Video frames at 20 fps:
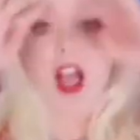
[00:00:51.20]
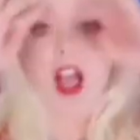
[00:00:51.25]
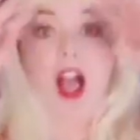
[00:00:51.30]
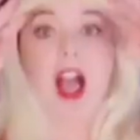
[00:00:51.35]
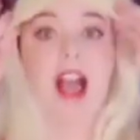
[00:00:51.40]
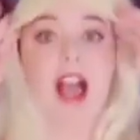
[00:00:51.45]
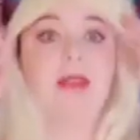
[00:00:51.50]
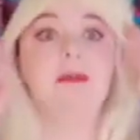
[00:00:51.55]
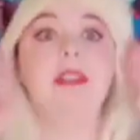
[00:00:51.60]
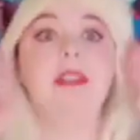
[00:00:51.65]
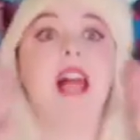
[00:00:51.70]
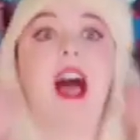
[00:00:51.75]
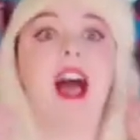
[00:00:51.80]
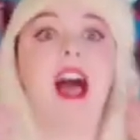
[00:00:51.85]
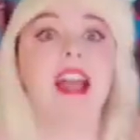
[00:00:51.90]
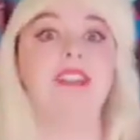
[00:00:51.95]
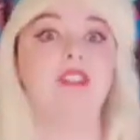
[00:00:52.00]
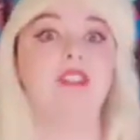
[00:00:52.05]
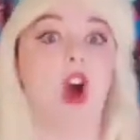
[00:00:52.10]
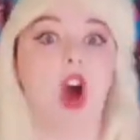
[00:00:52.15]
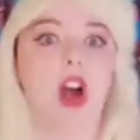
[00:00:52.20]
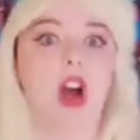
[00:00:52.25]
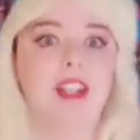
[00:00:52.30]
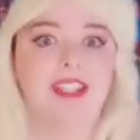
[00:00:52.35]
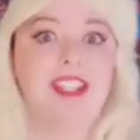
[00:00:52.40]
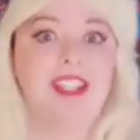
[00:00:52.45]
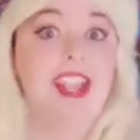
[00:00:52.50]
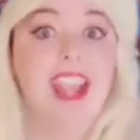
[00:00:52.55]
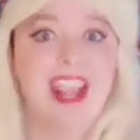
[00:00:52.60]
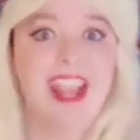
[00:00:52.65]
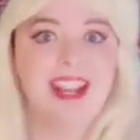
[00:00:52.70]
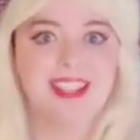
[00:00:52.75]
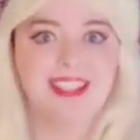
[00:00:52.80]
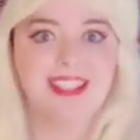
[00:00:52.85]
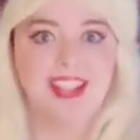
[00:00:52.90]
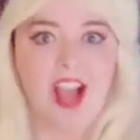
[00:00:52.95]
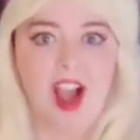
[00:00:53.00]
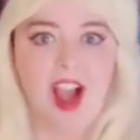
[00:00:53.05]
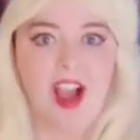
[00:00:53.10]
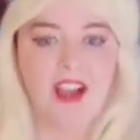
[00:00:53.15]
I'm live on
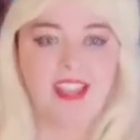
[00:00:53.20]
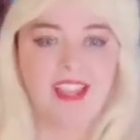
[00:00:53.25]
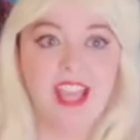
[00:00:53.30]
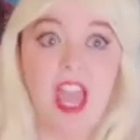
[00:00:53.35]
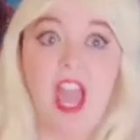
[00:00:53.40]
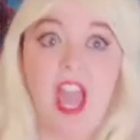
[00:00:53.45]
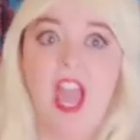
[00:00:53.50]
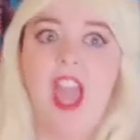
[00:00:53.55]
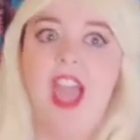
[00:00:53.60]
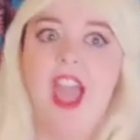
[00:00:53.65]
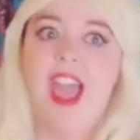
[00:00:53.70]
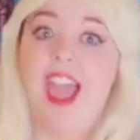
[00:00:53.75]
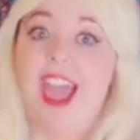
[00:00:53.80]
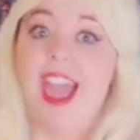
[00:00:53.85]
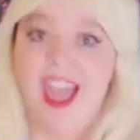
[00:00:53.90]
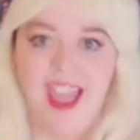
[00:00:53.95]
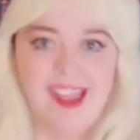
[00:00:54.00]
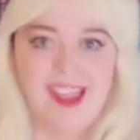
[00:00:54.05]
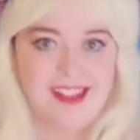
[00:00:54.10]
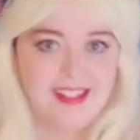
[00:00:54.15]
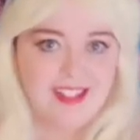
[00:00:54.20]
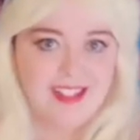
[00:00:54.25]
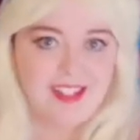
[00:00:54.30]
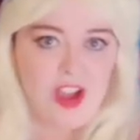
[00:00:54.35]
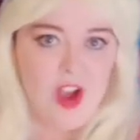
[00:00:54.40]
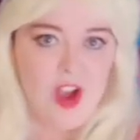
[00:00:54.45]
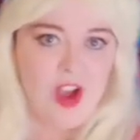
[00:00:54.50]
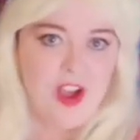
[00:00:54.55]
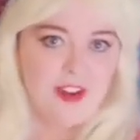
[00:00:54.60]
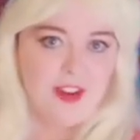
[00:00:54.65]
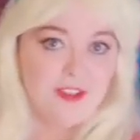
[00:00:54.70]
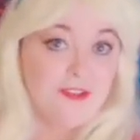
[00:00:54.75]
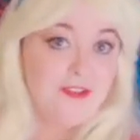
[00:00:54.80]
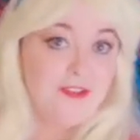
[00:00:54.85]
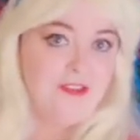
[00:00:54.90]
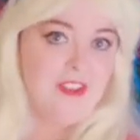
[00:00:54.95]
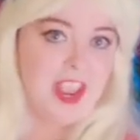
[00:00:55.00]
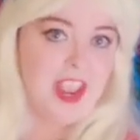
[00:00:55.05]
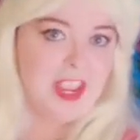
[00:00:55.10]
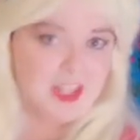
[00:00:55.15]
TikTok and on
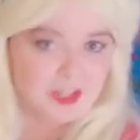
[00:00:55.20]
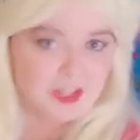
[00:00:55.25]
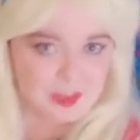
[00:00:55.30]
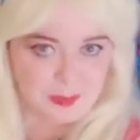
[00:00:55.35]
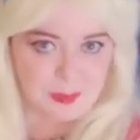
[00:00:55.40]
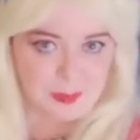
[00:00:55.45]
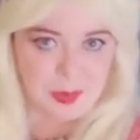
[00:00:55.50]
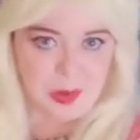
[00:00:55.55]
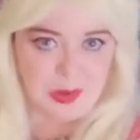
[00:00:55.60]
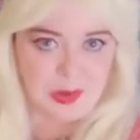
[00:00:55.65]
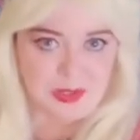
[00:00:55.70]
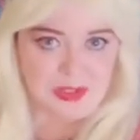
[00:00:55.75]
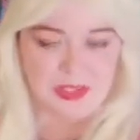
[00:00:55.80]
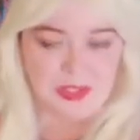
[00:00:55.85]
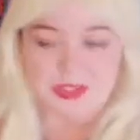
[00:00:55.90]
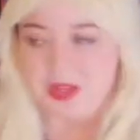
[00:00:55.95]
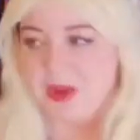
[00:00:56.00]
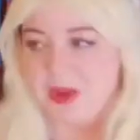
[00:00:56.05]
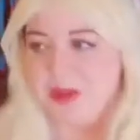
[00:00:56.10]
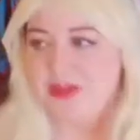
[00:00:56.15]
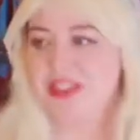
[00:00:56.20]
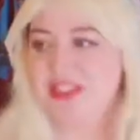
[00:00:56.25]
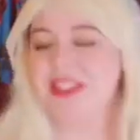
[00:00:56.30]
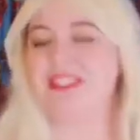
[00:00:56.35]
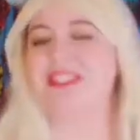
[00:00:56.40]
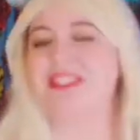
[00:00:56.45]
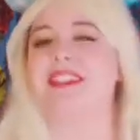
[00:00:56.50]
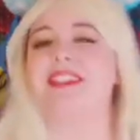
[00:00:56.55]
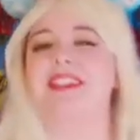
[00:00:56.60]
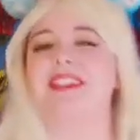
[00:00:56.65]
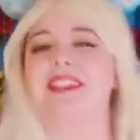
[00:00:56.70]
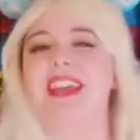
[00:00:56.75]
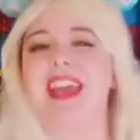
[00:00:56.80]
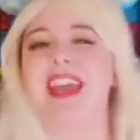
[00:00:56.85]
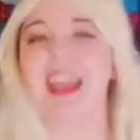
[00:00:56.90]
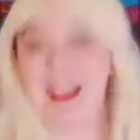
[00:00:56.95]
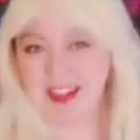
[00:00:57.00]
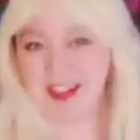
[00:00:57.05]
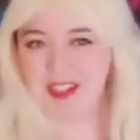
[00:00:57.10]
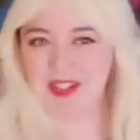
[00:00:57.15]
Facebook. So this is
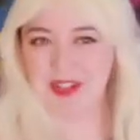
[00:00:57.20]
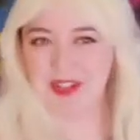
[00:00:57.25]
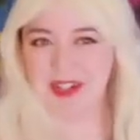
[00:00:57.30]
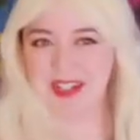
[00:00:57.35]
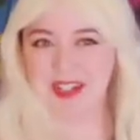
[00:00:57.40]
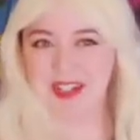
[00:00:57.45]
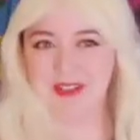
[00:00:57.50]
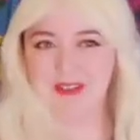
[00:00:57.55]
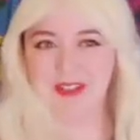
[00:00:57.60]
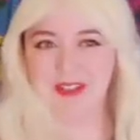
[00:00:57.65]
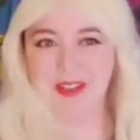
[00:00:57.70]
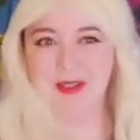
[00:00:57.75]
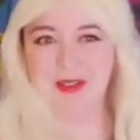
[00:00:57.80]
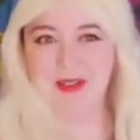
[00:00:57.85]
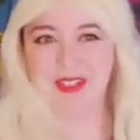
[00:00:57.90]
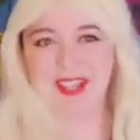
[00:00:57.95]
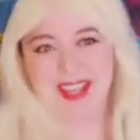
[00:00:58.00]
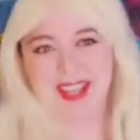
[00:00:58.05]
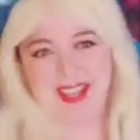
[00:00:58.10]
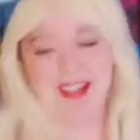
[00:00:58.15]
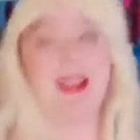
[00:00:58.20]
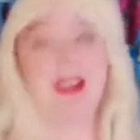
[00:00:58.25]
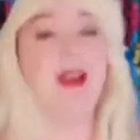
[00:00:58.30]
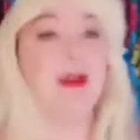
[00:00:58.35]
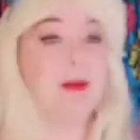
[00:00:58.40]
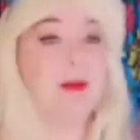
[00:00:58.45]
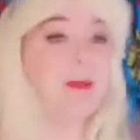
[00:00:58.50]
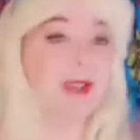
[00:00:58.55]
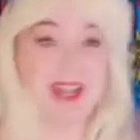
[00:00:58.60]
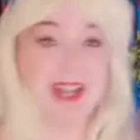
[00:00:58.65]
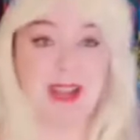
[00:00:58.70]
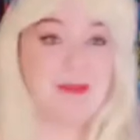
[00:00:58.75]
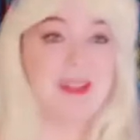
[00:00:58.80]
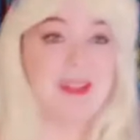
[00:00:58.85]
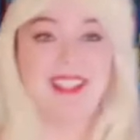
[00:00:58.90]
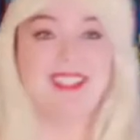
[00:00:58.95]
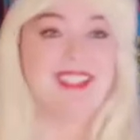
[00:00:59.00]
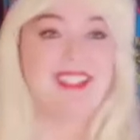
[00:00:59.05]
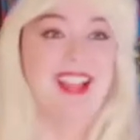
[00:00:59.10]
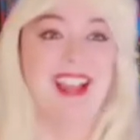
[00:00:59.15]
extra confusing, but I'm
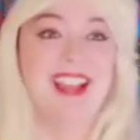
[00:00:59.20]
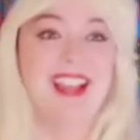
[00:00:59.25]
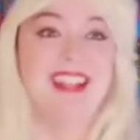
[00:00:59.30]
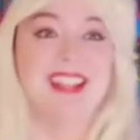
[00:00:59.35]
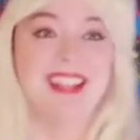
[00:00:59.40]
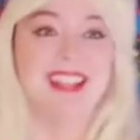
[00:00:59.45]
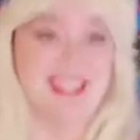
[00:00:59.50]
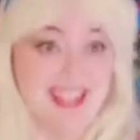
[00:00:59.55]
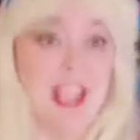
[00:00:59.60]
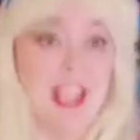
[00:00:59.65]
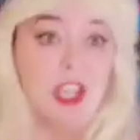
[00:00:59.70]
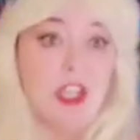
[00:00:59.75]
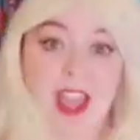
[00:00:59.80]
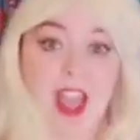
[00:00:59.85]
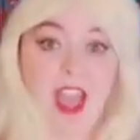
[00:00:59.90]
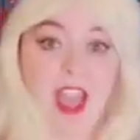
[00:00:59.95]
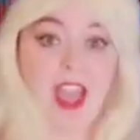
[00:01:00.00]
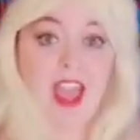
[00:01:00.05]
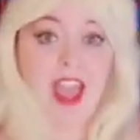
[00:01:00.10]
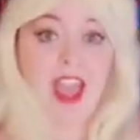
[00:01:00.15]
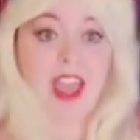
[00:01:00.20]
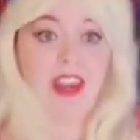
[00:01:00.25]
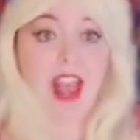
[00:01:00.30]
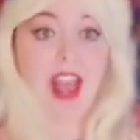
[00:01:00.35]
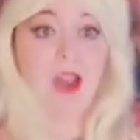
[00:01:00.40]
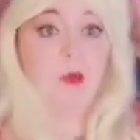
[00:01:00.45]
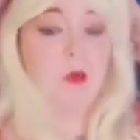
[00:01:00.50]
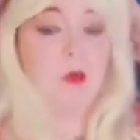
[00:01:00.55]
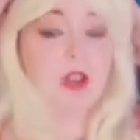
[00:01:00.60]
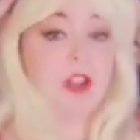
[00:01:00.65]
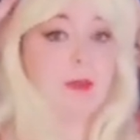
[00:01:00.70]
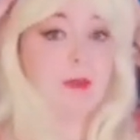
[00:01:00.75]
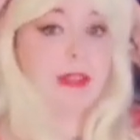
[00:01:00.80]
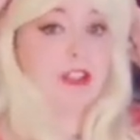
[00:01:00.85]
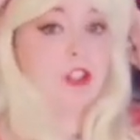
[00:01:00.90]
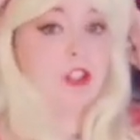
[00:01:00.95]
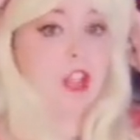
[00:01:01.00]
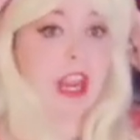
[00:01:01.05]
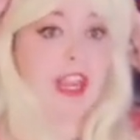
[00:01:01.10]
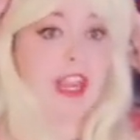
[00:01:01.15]
excited. And I will be
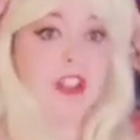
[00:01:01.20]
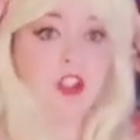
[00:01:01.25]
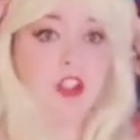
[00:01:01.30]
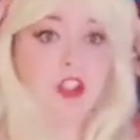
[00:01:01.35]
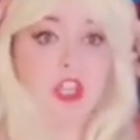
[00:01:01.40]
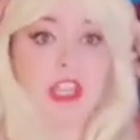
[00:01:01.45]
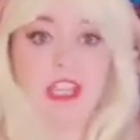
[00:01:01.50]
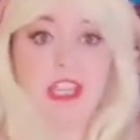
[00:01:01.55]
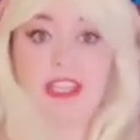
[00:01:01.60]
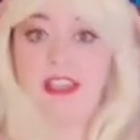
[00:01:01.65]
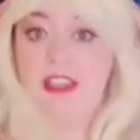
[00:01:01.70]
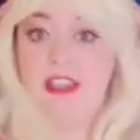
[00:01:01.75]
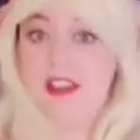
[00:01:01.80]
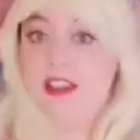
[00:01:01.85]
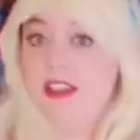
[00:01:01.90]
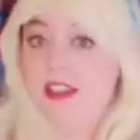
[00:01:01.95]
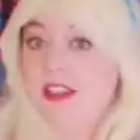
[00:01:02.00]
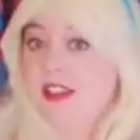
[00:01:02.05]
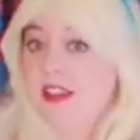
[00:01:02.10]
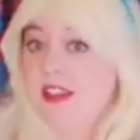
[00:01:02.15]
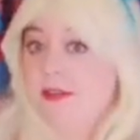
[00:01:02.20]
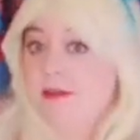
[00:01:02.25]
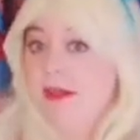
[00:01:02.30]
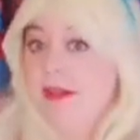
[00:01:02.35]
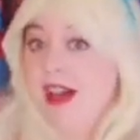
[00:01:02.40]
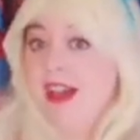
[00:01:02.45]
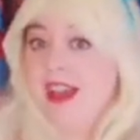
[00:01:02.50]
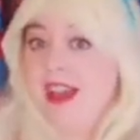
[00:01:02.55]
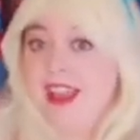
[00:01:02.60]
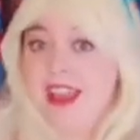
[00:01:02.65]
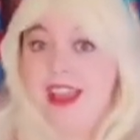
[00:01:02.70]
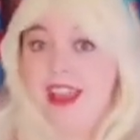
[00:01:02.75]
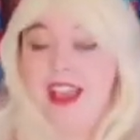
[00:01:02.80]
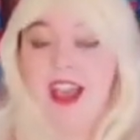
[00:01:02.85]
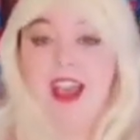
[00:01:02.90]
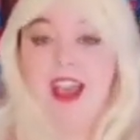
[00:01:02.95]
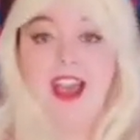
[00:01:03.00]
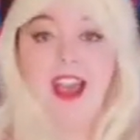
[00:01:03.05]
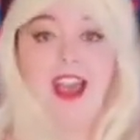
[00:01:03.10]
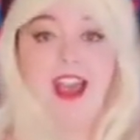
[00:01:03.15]
changing my
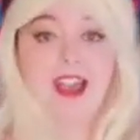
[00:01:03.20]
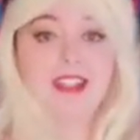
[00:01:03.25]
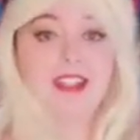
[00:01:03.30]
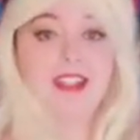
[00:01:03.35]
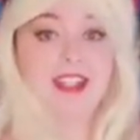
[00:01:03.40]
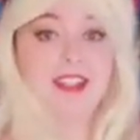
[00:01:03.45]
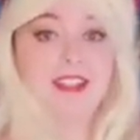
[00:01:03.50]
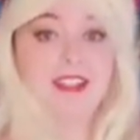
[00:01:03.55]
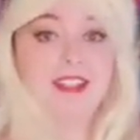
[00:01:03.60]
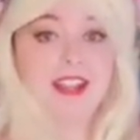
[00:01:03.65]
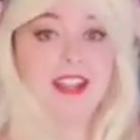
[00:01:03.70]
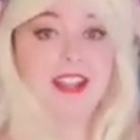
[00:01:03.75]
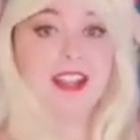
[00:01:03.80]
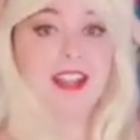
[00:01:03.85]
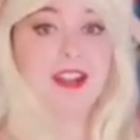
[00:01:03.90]
Disney